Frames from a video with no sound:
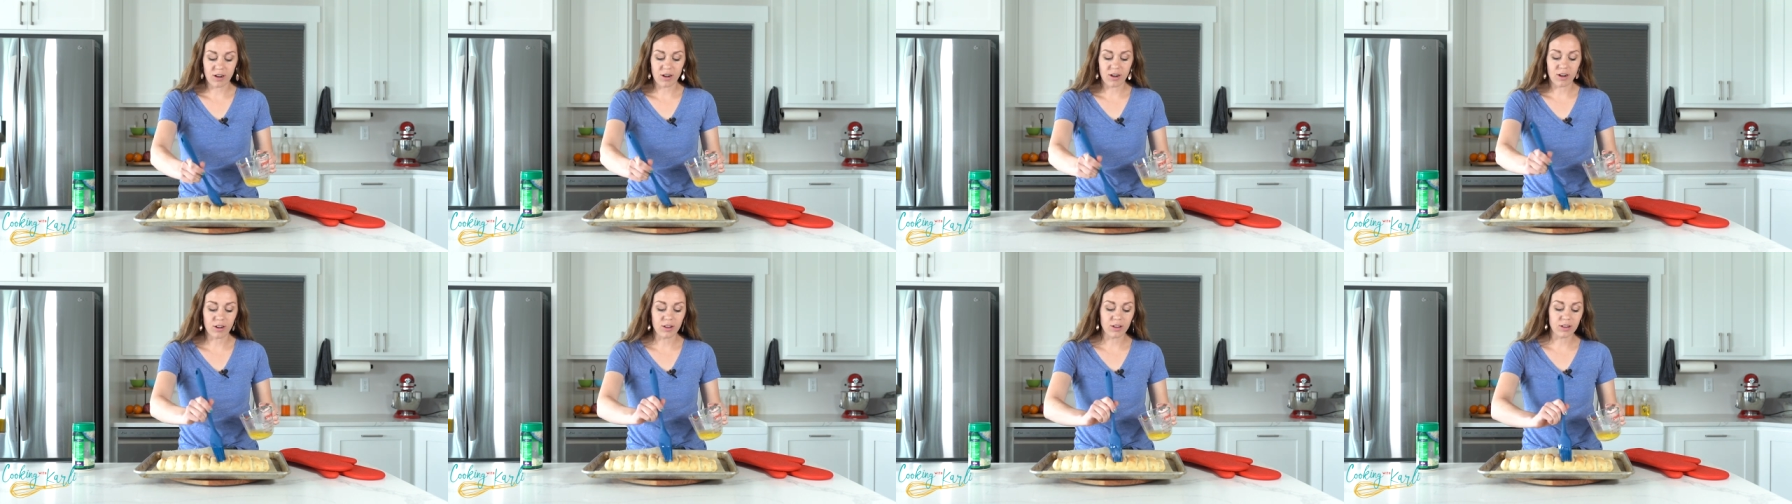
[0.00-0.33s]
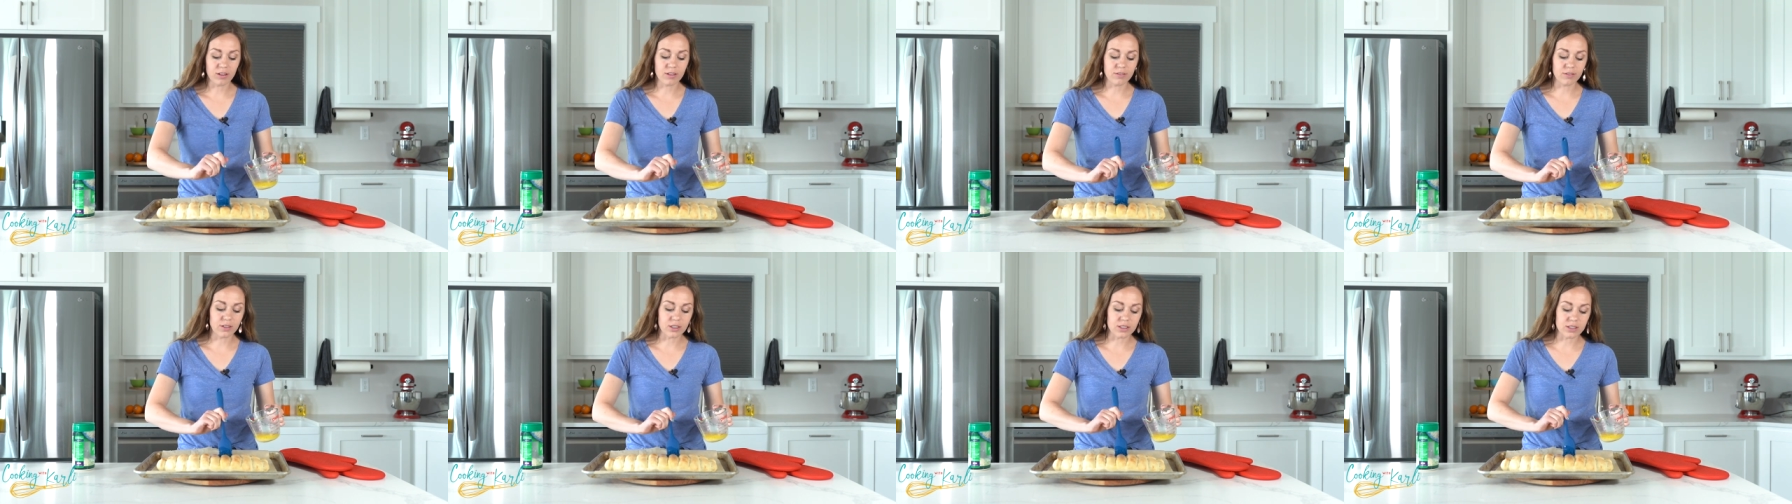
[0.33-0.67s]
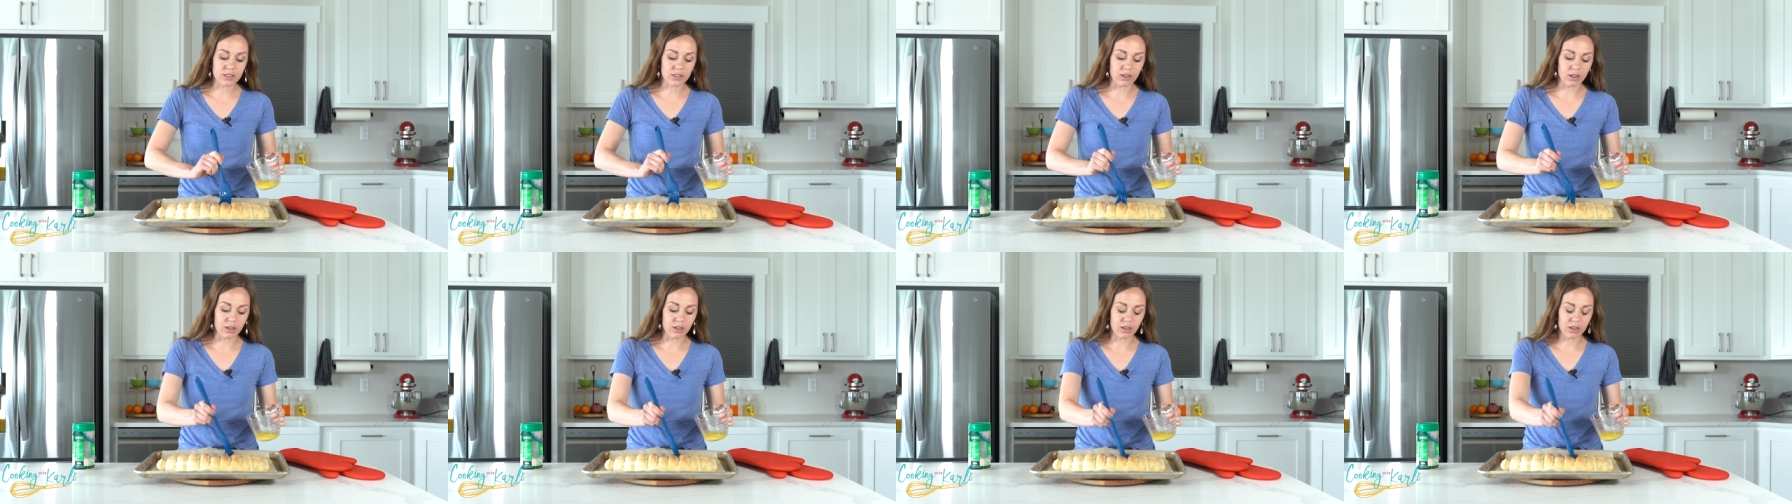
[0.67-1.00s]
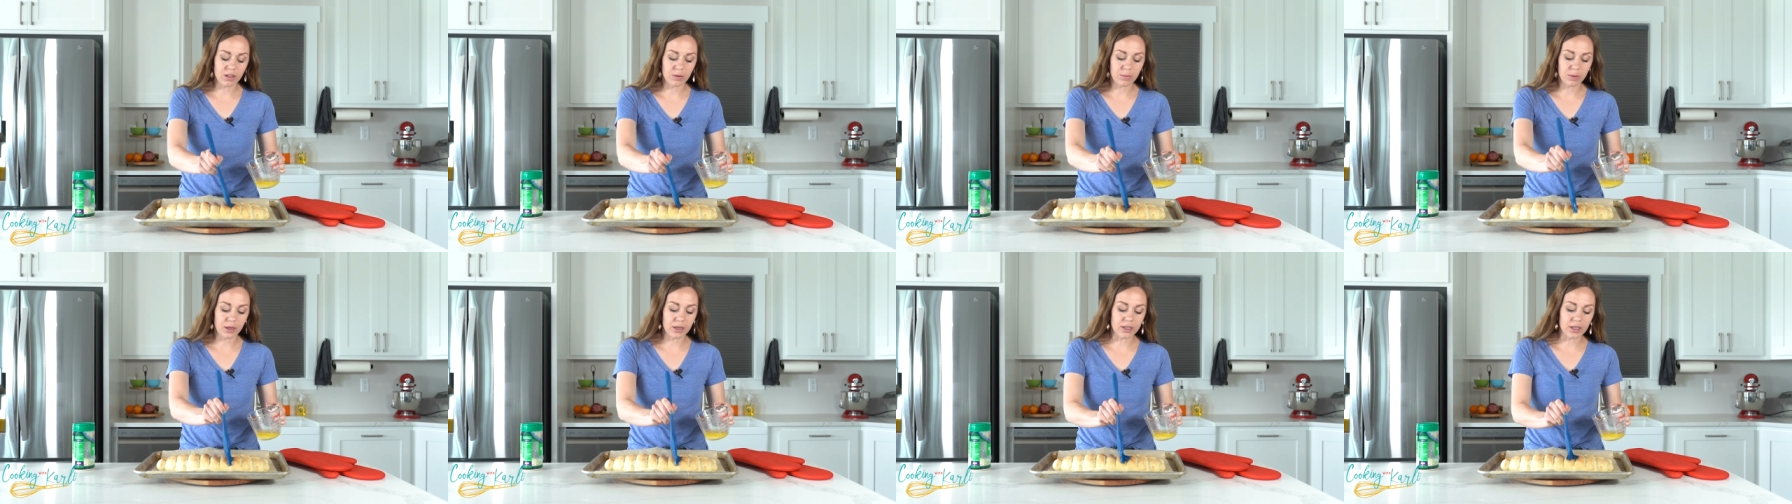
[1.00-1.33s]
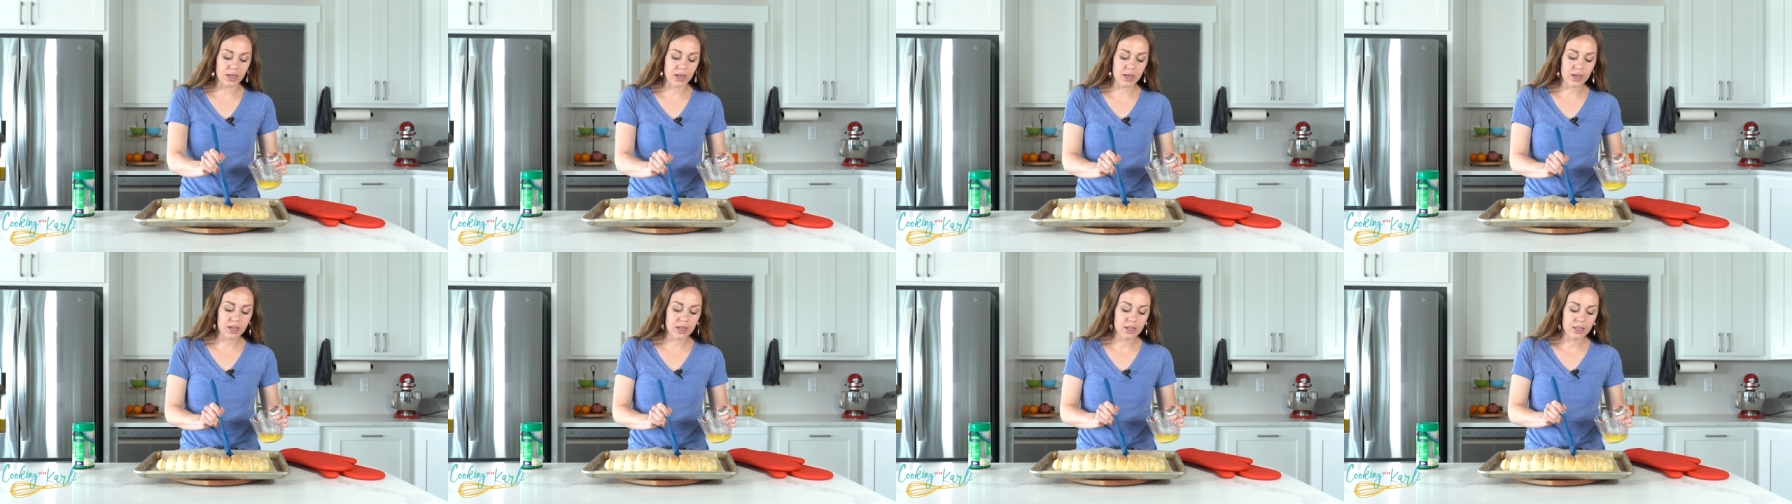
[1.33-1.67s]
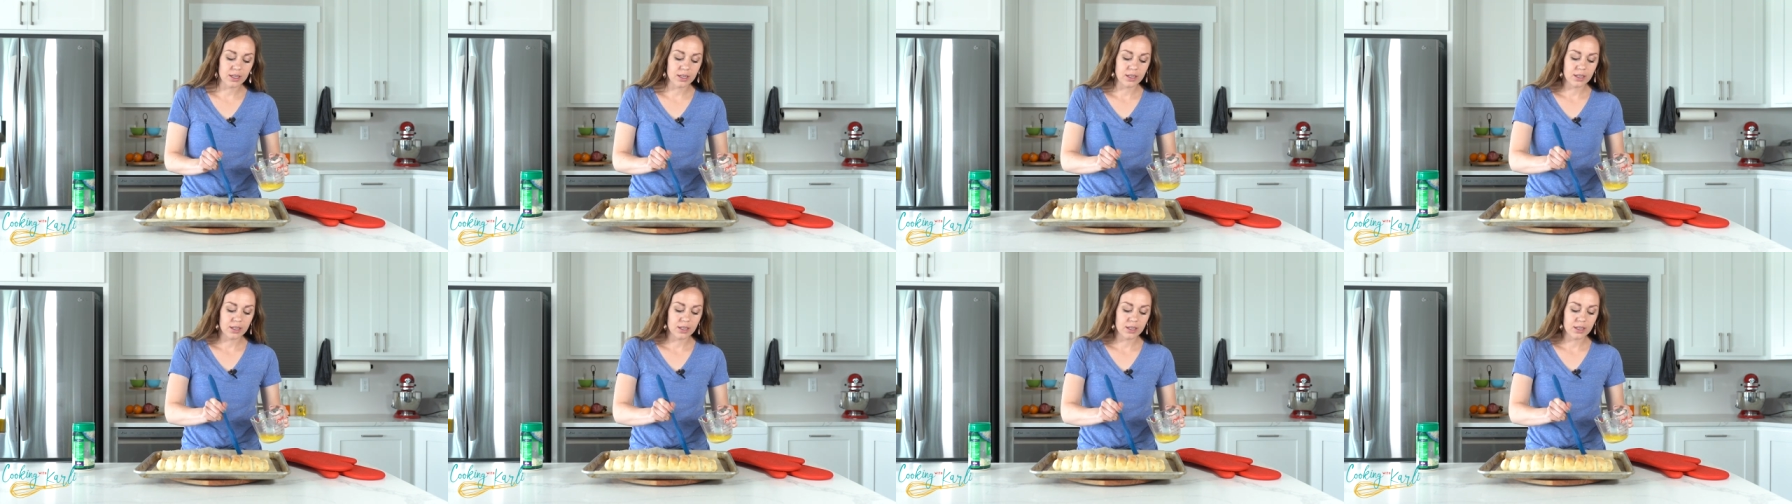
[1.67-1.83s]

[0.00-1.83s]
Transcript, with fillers: all of this garlic butter